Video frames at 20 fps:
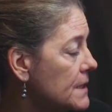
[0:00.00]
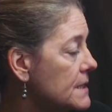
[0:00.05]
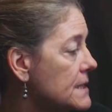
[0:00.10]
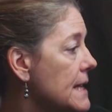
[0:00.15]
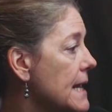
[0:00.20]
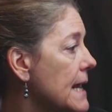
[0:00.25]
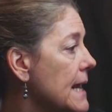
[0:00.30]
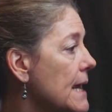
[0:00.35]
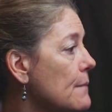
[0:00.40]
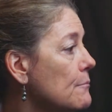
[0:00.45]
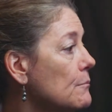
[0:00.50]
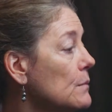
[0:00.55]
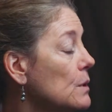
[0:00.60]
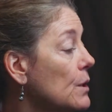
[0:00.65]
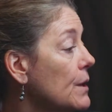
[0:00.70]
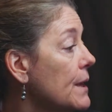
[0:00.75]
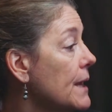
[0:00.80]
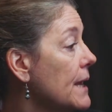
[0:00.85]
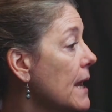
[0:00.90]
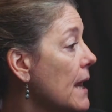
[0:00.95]
exam
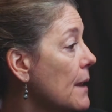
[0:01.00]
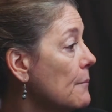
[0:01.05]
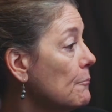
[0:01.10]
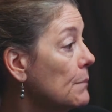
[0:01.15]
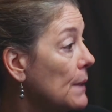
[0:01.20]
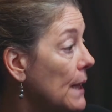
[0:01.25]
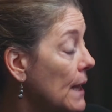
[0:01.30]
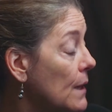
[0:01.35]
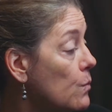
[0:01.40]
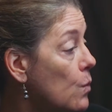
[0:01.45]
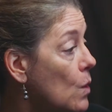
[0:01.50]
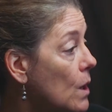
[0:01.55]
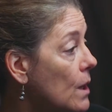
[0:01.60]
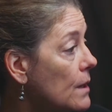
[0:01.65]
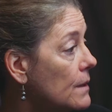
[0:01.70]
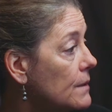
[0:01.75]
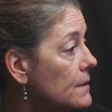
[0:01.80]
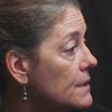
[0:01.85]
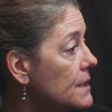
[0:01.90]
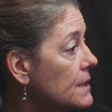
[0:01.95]
looking at blood
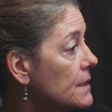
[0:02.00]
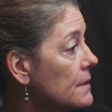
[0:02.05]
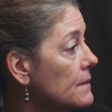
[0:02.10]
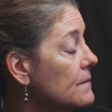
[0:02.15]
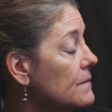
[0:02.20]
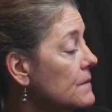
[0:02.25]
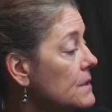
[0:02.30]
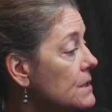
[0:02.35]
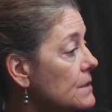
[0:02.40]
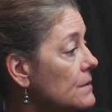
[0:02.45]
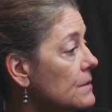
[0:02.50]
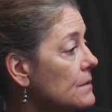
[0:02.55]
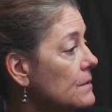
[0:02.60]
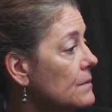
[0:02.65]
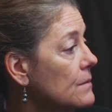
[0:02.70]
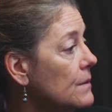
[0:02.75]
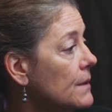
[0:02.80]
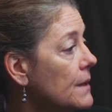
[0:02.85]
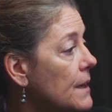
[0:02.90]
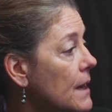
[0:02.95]
work to,
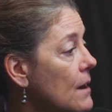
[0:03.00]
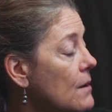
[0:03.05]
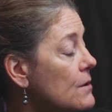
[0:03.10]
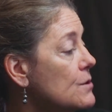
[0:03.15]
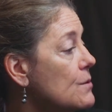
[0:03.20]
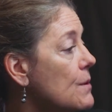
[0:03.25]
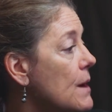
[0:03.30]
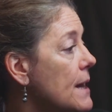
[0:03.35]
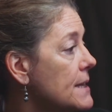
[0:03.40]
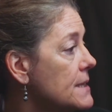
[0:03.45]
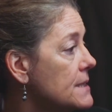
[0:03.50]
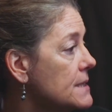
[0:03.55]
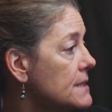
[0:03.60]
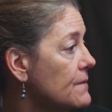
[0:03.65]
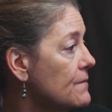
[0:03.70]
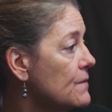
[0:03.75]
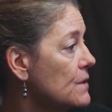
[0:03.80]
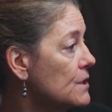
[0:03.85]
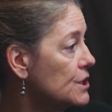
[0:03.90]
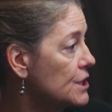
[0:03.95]
to characterize
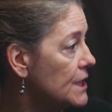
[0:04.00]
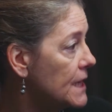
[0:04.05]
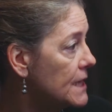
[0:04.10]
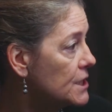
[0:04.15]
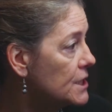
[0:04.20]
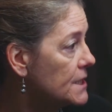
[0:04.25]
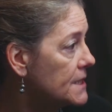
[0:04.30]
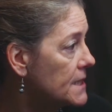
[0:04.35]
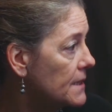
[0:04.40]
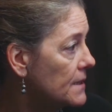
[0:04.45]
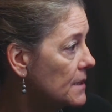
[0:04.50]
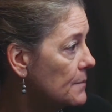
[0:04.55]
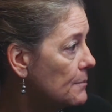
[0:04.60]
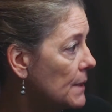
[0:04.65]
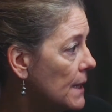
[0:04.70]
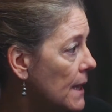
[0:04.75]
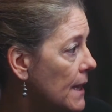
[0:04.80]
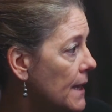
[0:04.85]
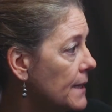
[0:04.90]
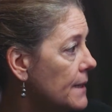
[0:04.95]
different changes in the
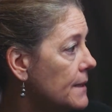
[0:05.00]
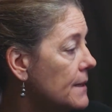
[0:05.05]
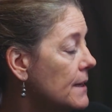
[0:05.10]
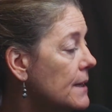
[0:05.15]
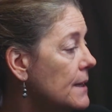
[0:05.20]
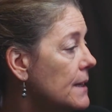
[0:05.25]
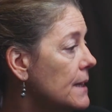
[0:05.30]
blood,